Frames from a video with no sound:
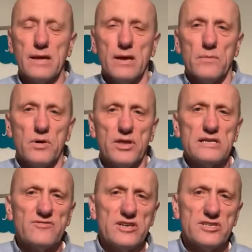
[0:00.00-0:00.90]
But this
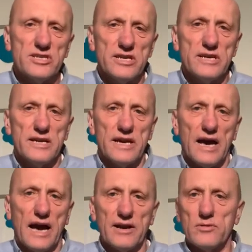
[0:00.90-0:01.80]
verse,
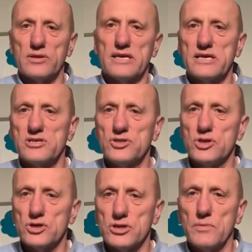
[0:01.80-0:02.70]
I don't think is
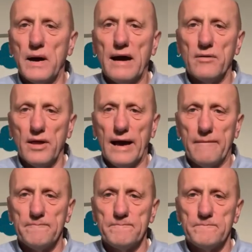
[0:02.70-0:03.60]
just about that.
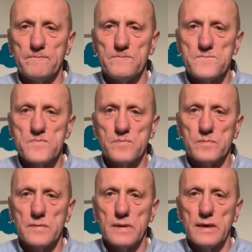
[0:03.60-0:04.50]

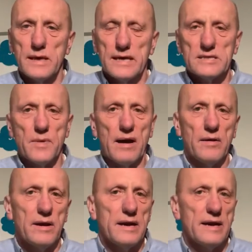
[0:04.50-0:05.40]
It's about
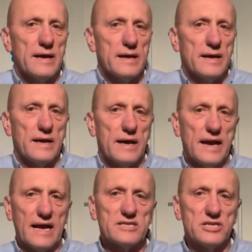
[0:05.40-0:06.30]
an
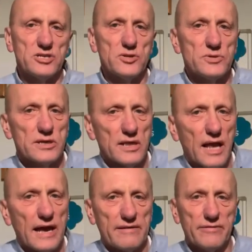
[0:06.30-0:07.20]
attitude to
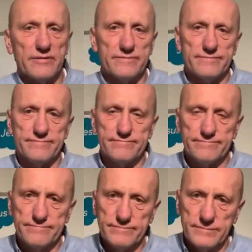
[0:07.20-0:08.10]
life.
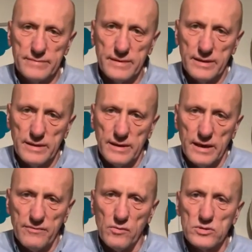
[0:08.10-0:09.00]

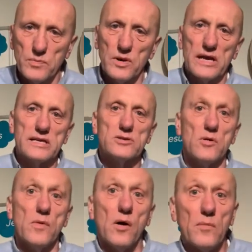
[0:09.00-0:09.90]
If you want to put it into a
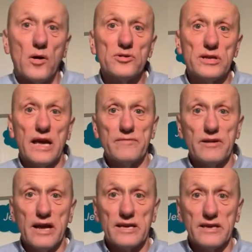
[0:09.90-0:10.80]
more modern day
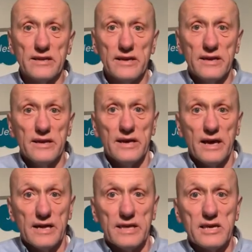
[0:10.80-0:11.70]
vernacular, I
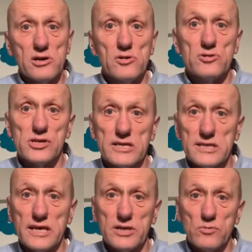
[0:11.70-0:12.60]
think a good
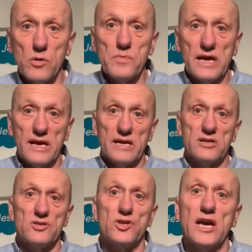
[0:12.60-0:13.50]
translation would be
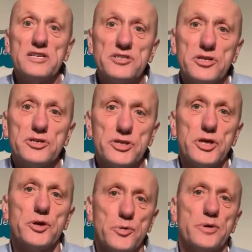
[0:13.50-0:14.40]
change your
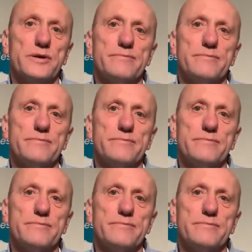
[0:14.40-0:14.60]
tune.